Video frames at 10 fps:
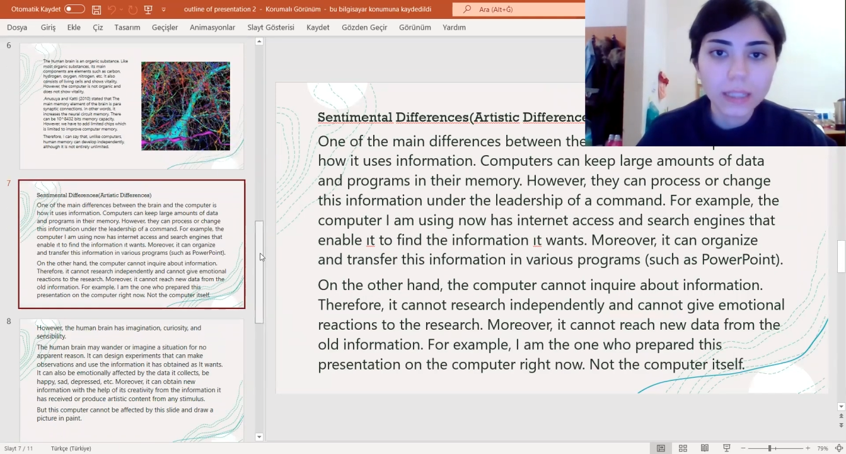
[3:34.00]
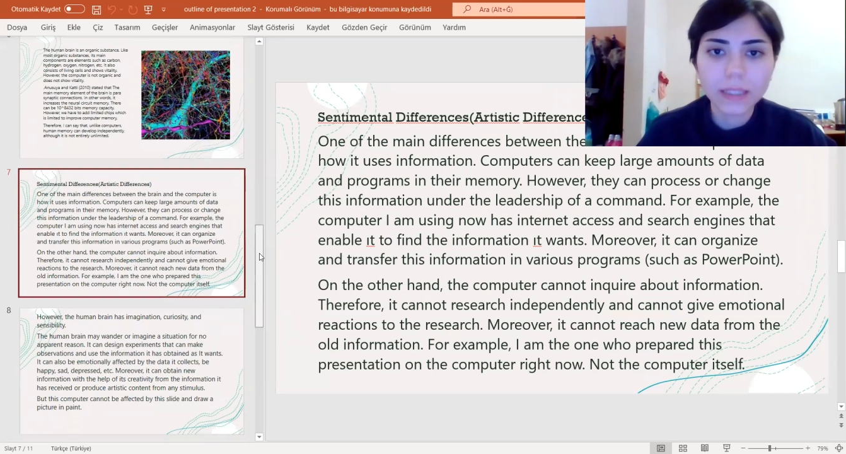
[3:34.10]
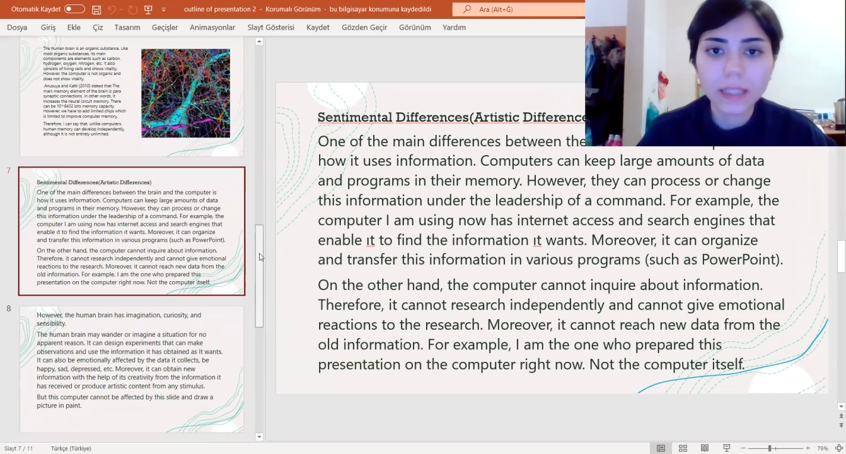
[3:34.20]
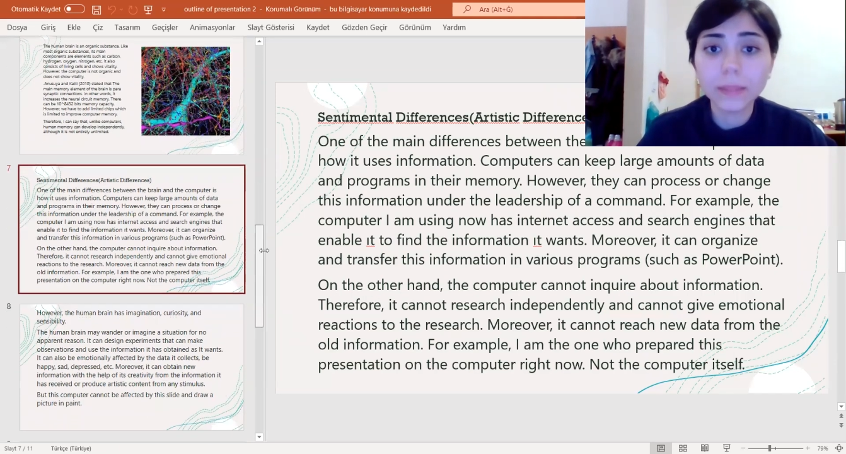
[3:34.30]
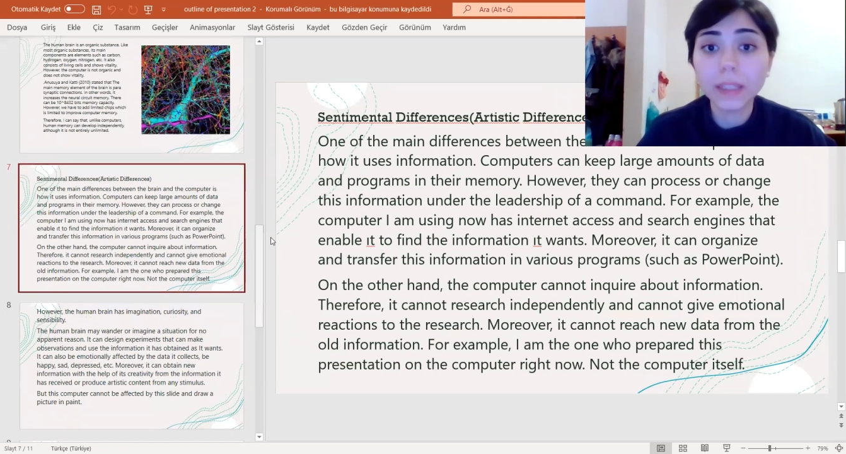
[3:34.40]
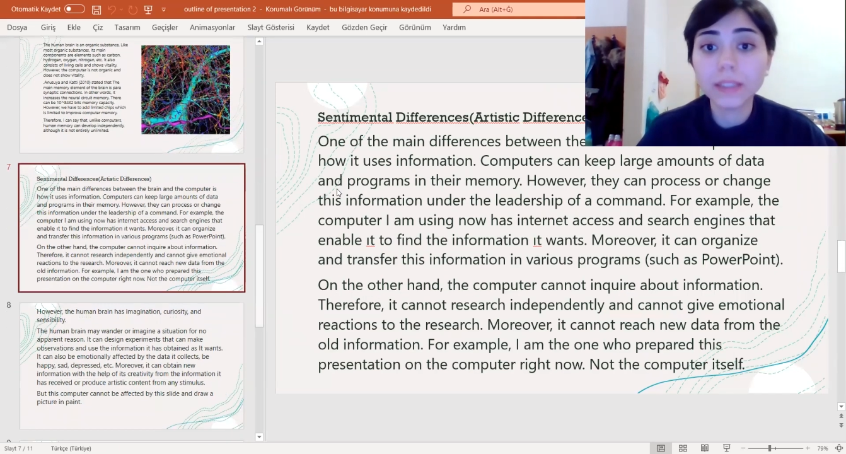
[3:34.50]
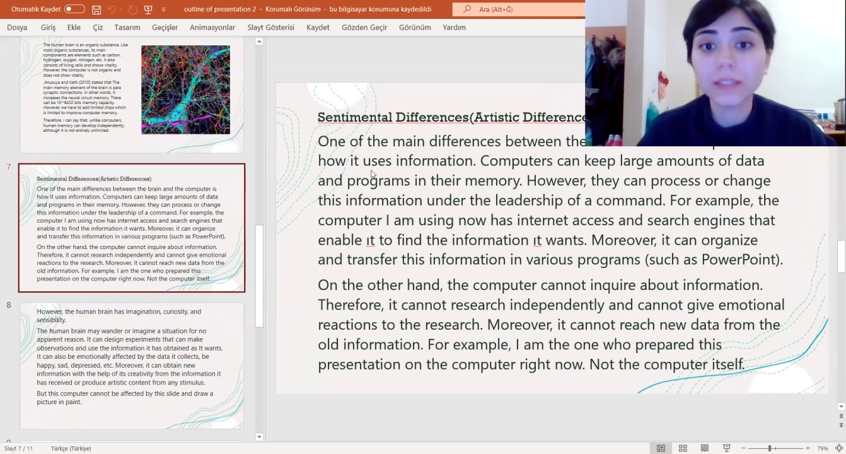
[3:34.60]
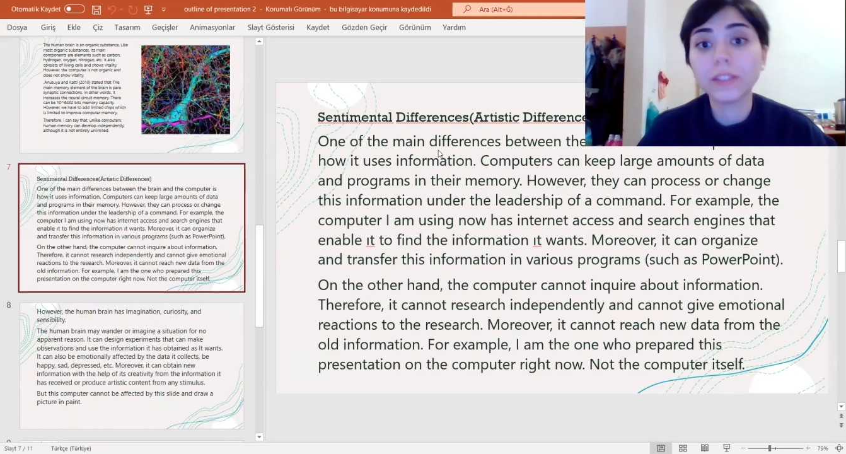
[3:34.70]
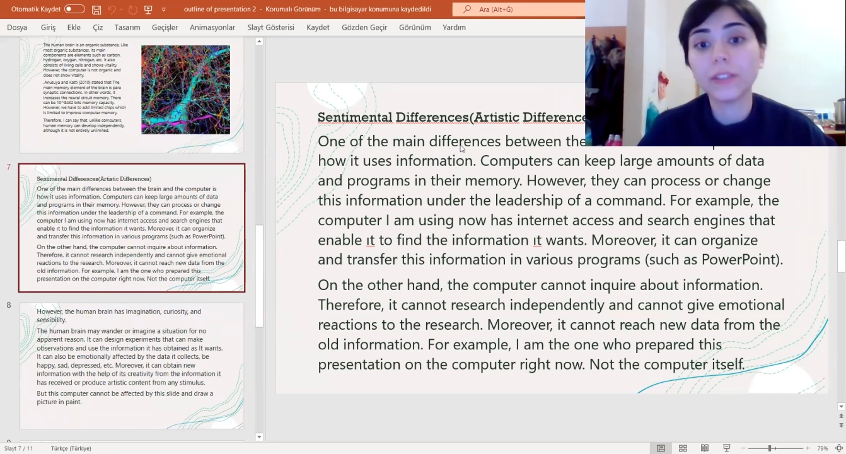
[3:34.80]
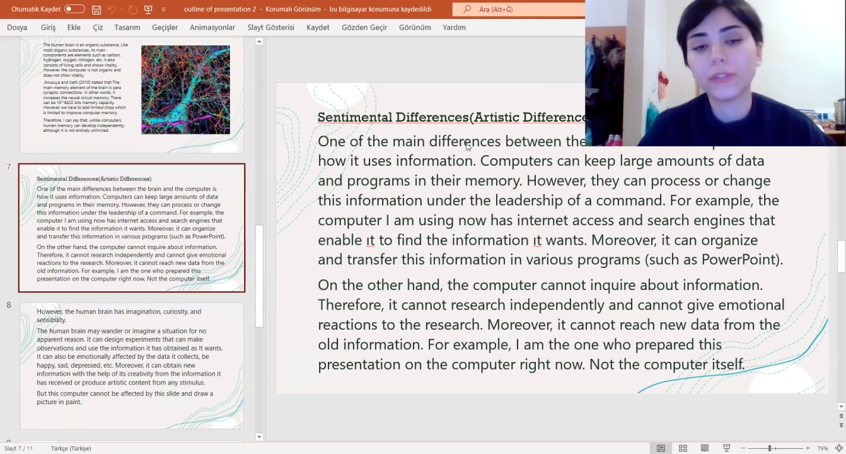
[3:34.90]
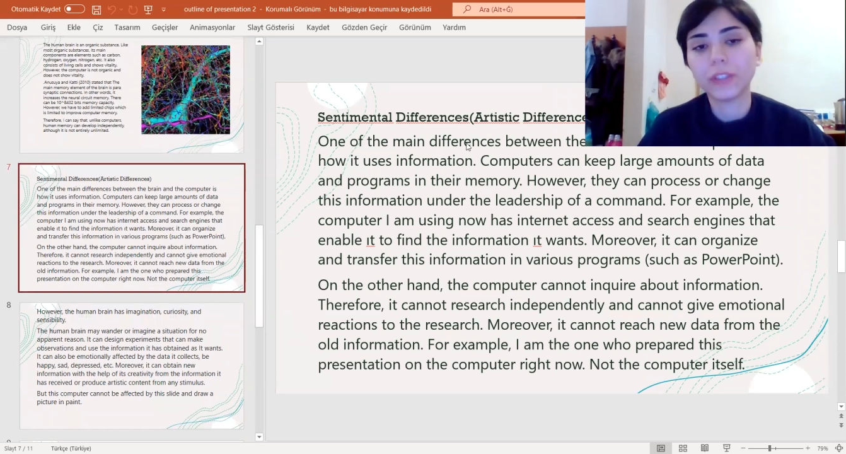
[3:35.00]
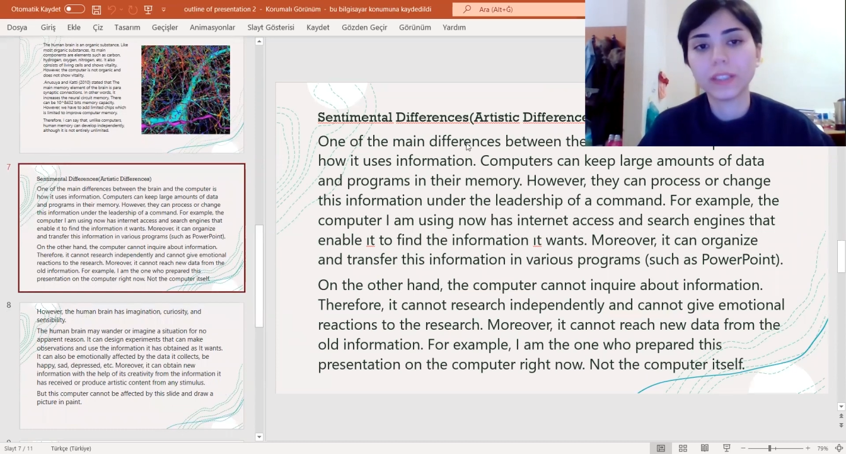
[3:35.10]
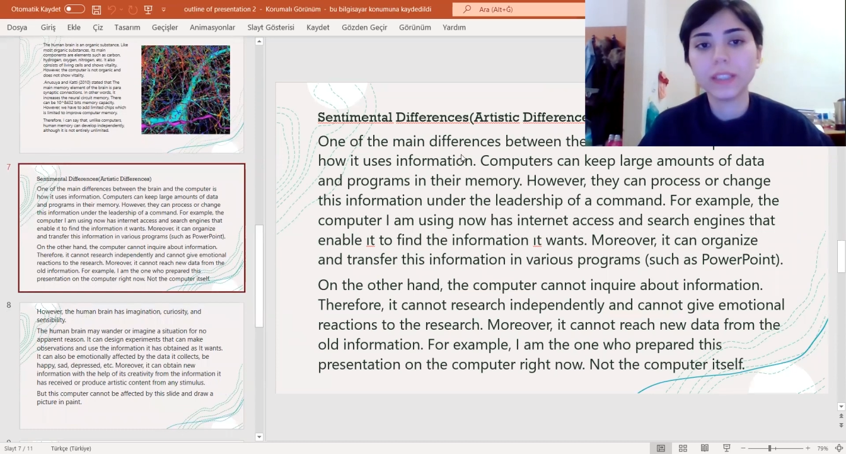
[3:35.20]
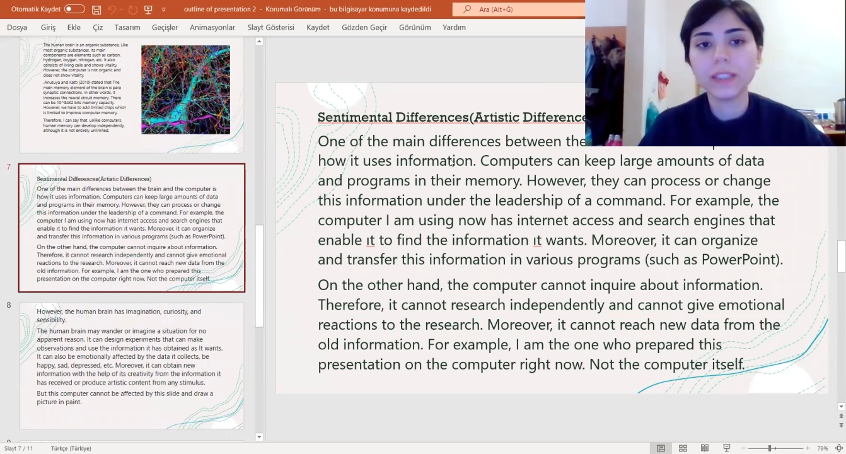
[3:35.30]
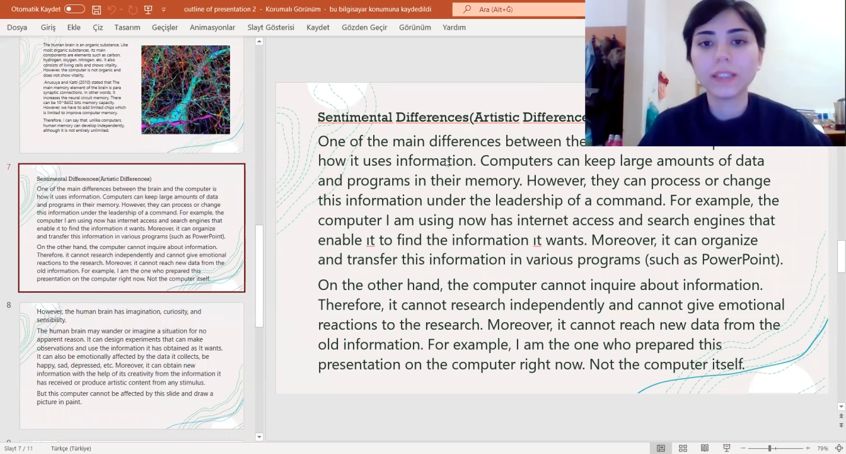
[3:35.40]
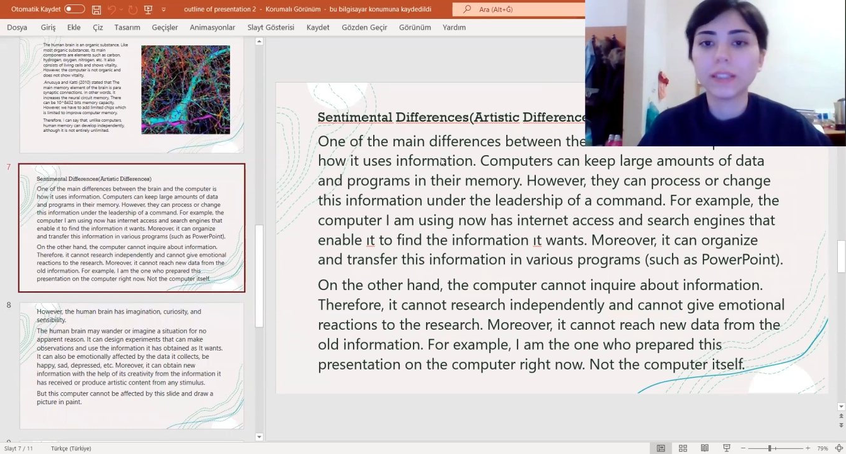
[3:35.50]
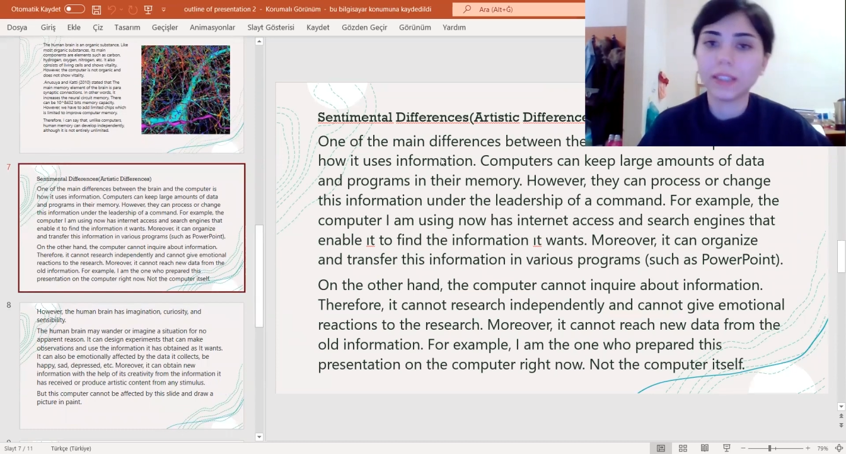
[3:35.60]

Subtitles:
Sentimental differences,